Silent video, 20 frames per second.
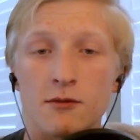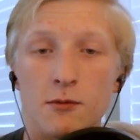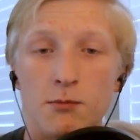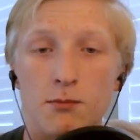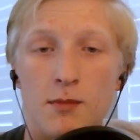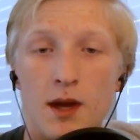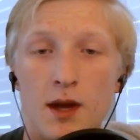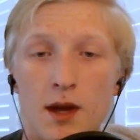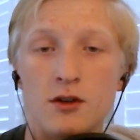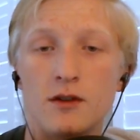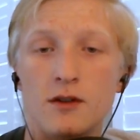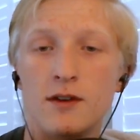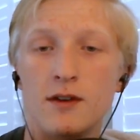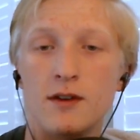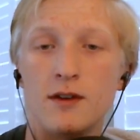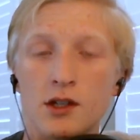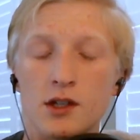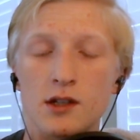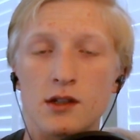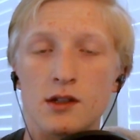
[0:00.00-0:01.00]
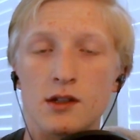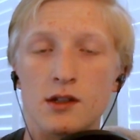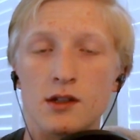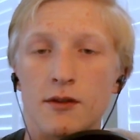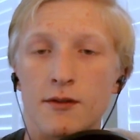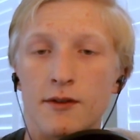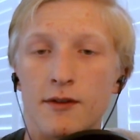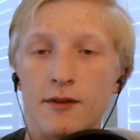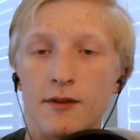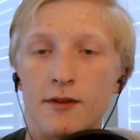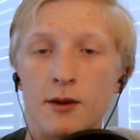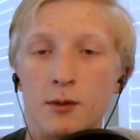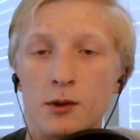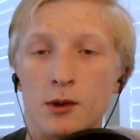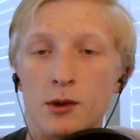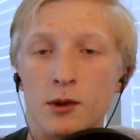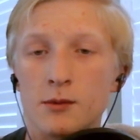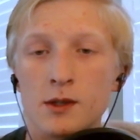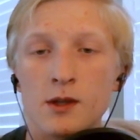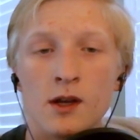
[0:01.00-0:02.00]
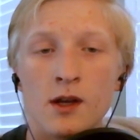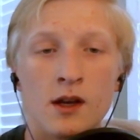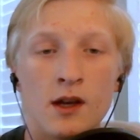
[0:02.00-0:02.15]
major advantages over vacuum tubes,